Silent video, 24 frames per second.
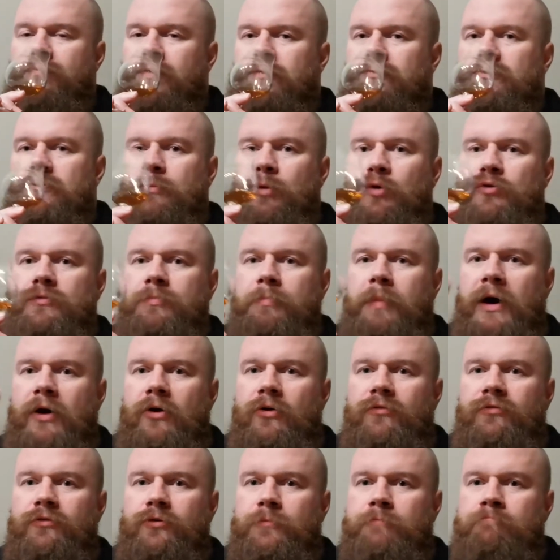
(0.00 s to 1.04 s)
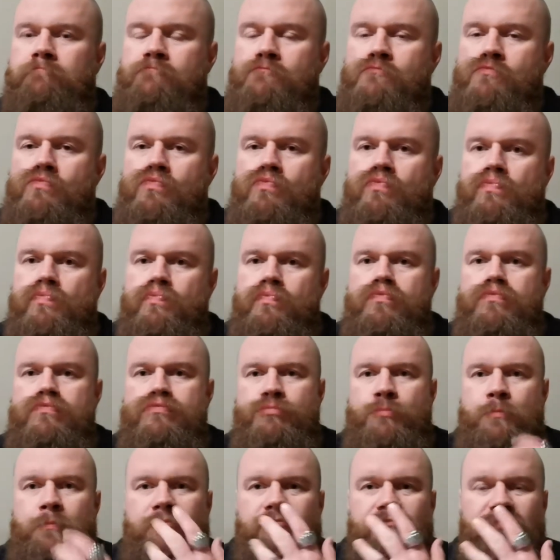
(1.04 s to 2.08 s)
is the most powerful.
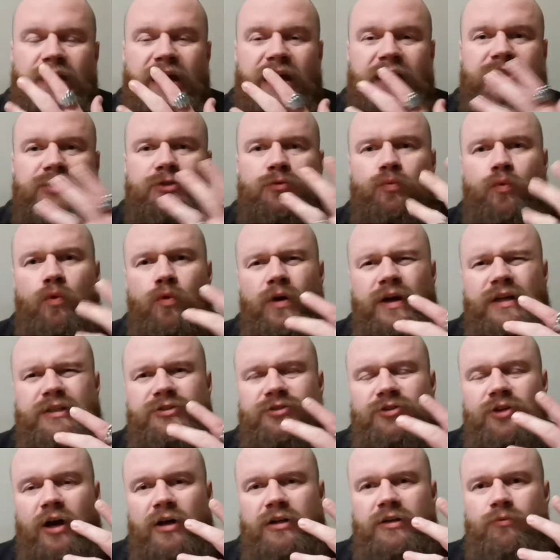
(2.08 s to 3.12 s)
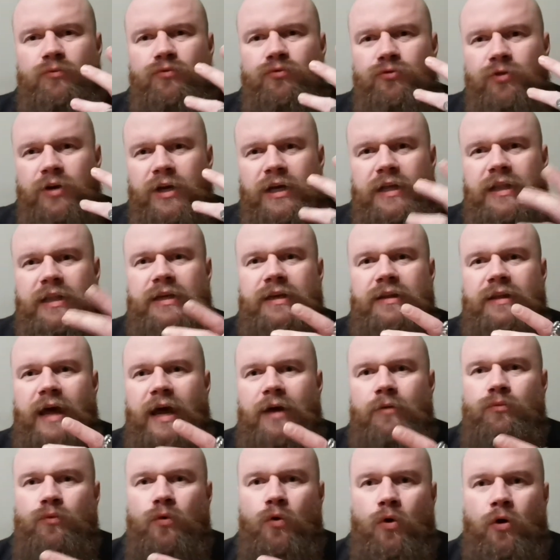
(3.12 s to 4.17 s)
And it's not really
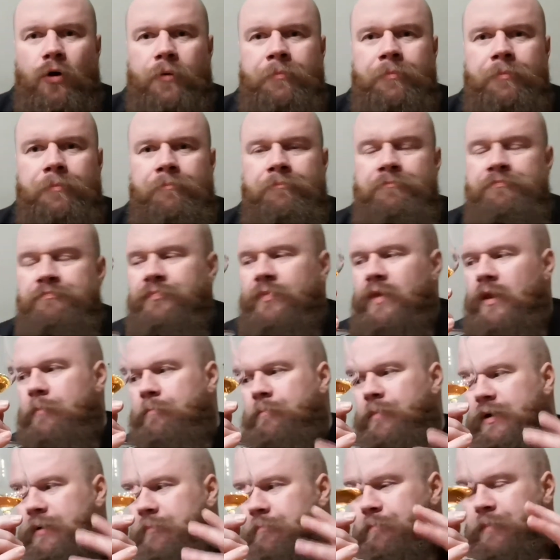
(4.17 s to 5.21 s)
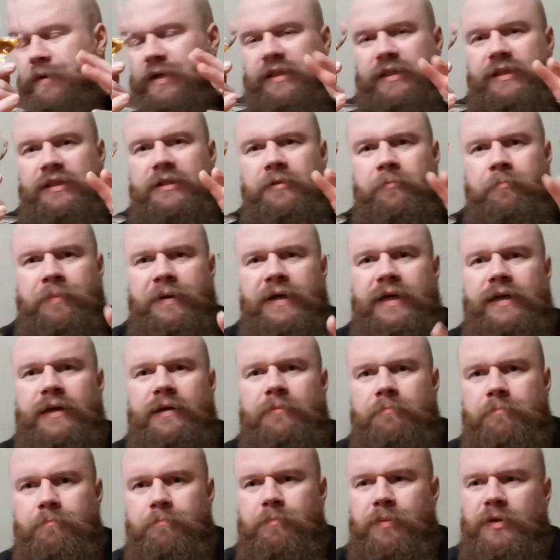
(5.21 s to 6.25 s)
that warm, but a little bit,
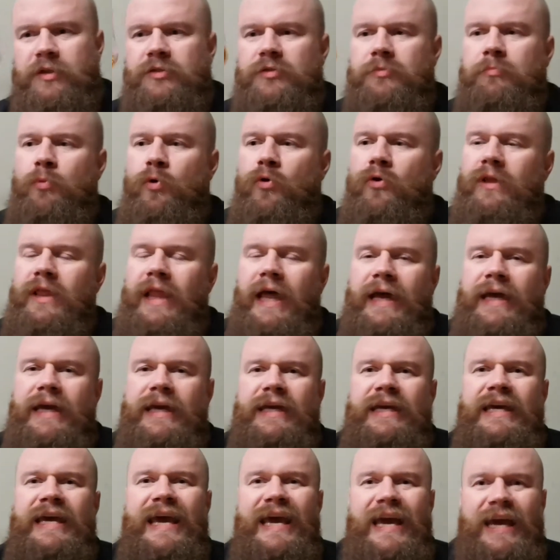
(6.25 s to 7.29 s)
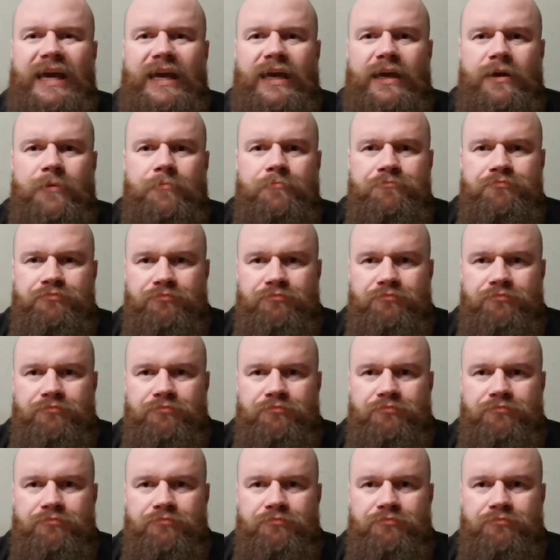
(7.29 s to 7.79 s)
but it's more like a kick